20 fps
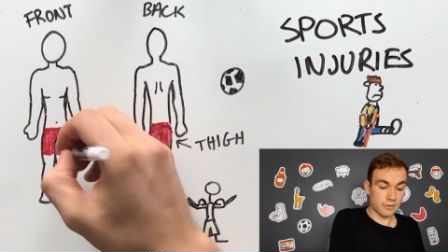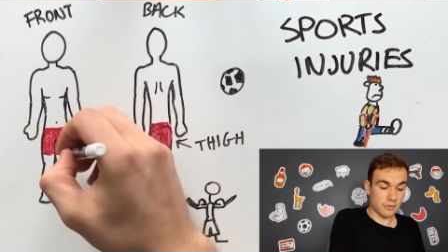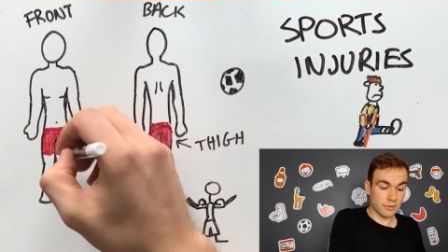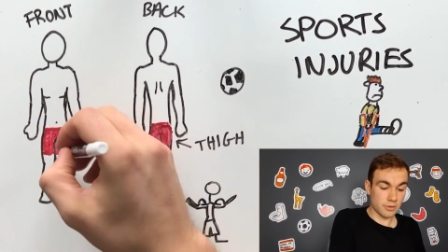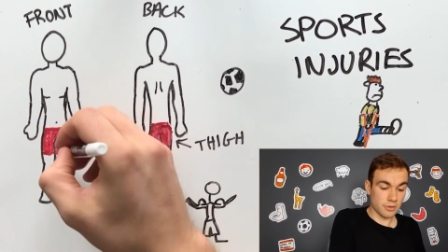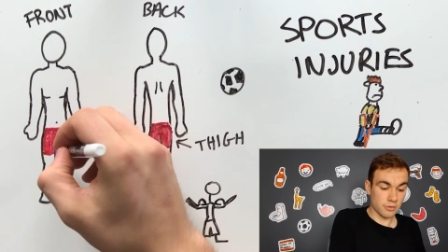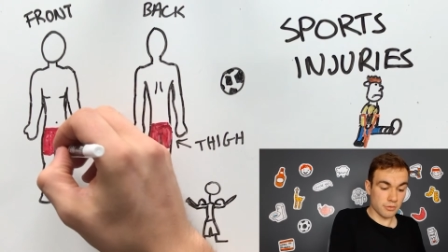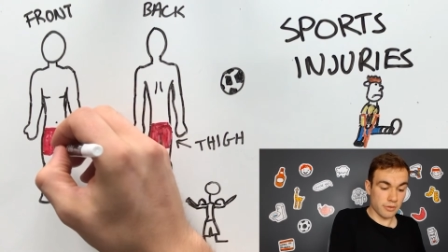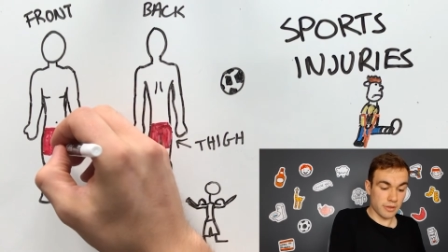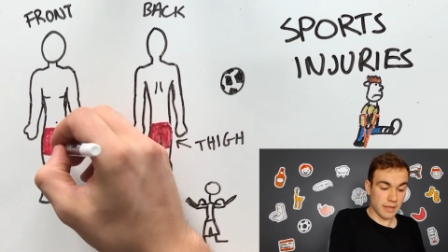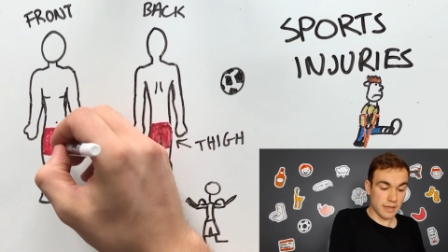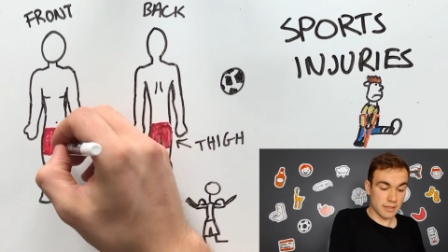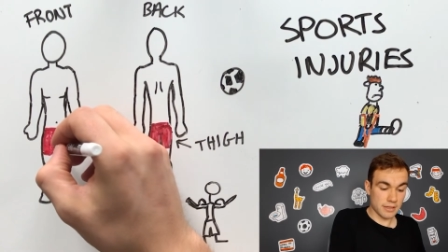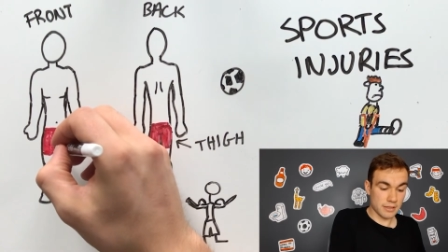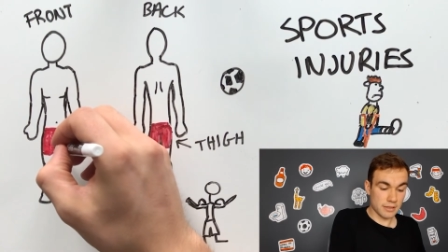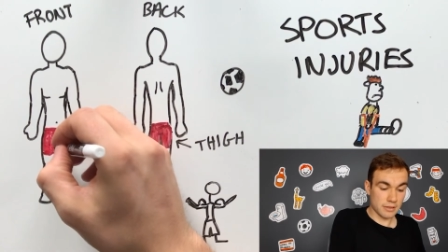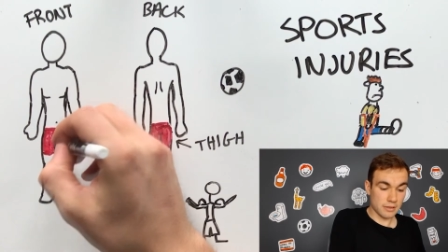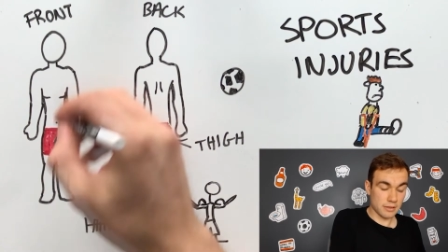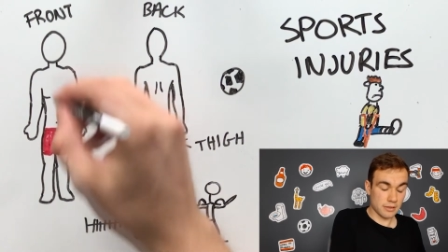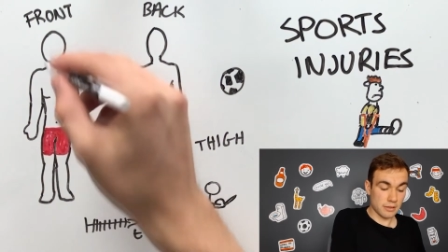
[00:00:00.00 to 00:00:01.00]
So
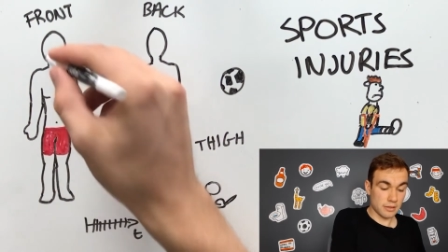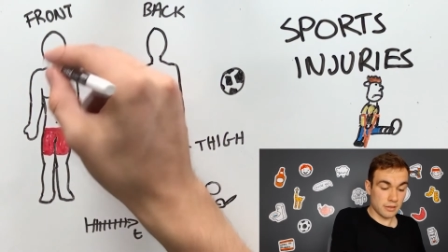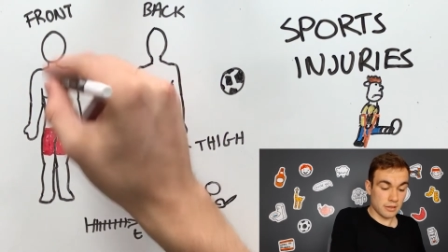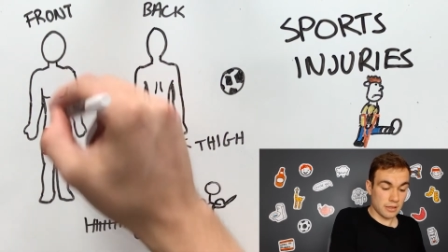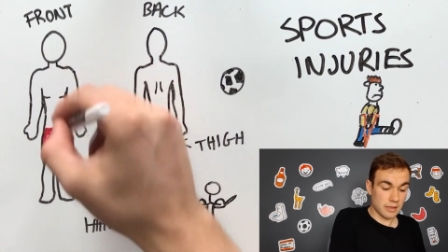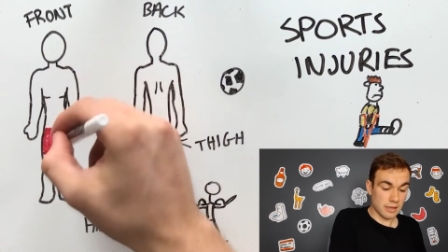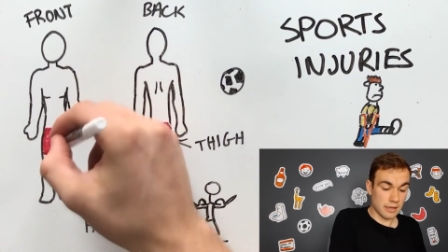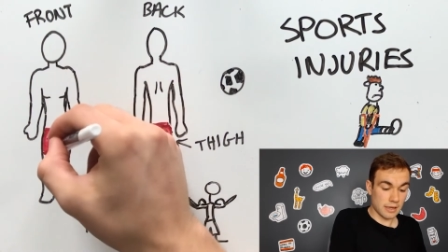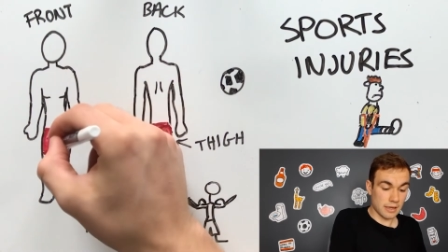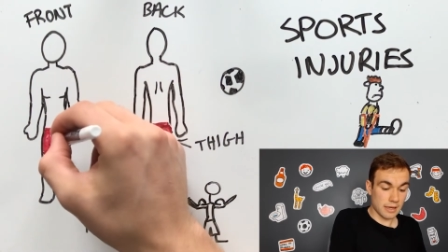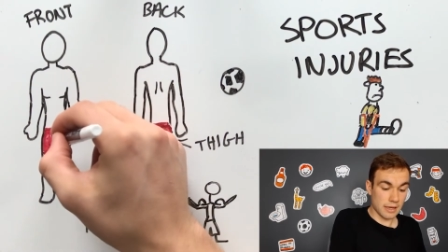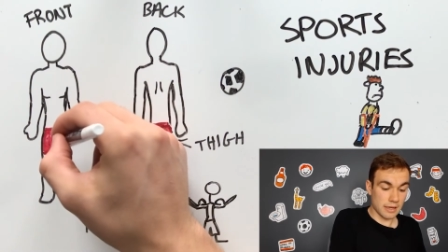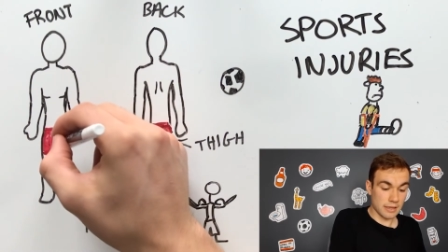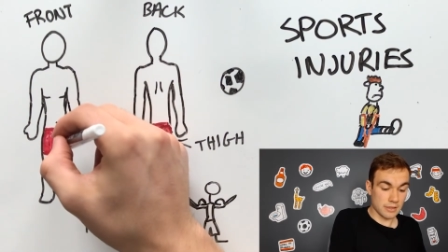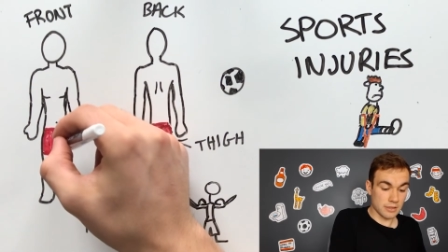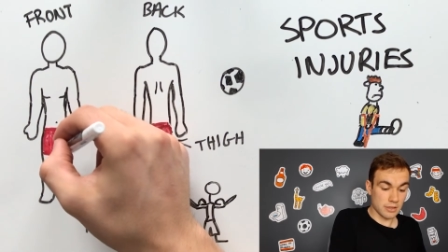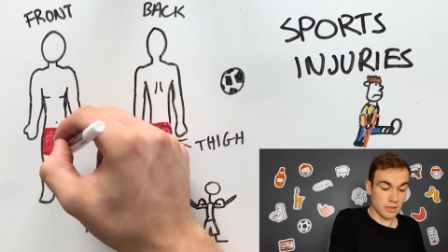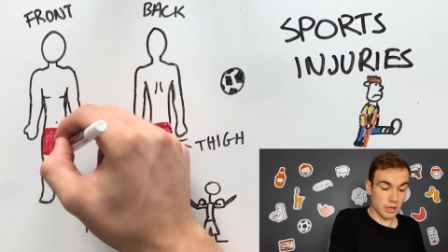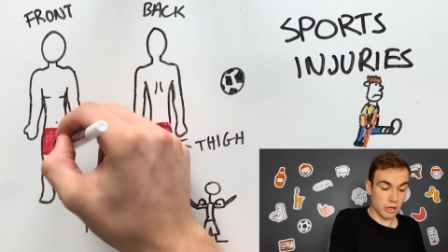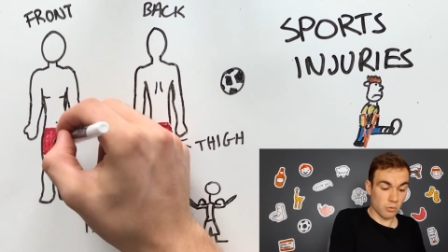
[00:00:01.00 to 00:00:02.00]
this
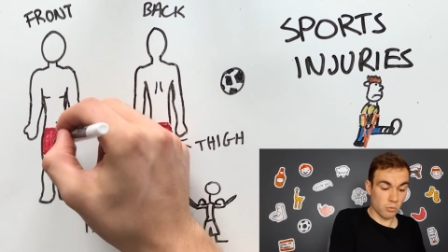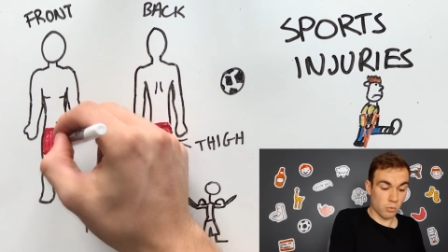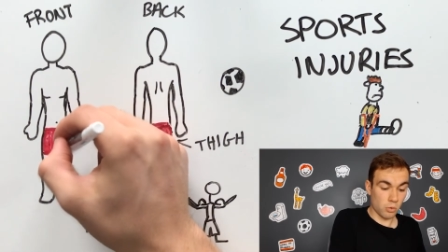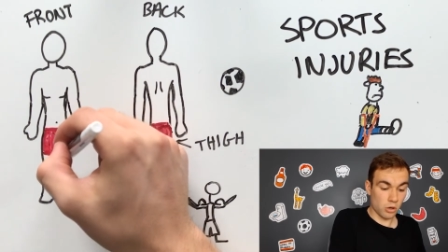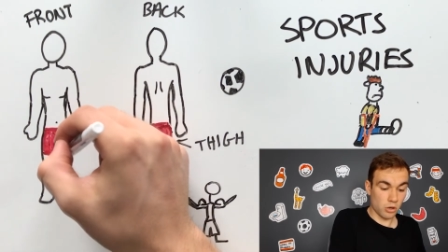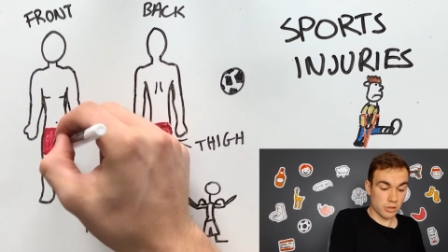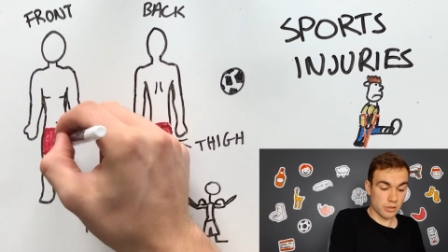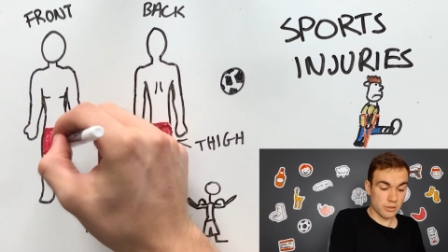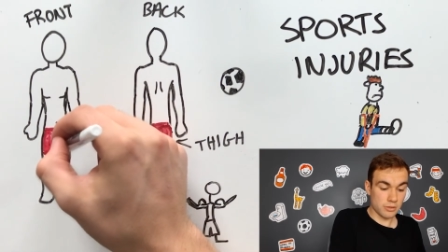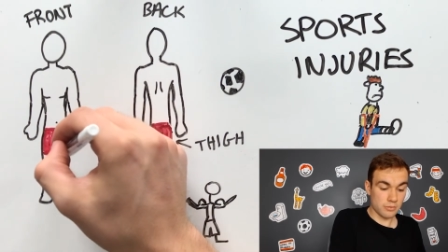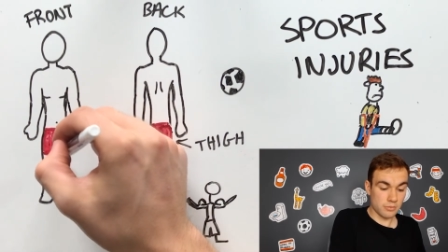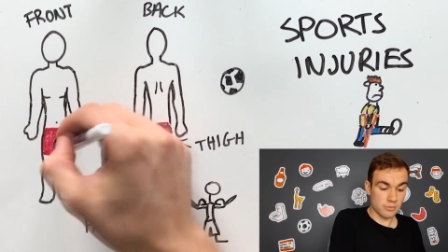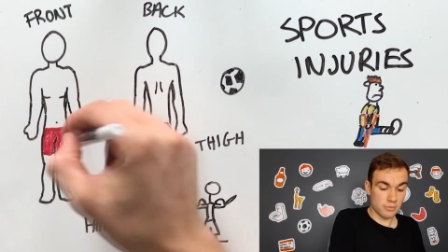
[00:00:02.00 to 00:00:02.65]
is the quad,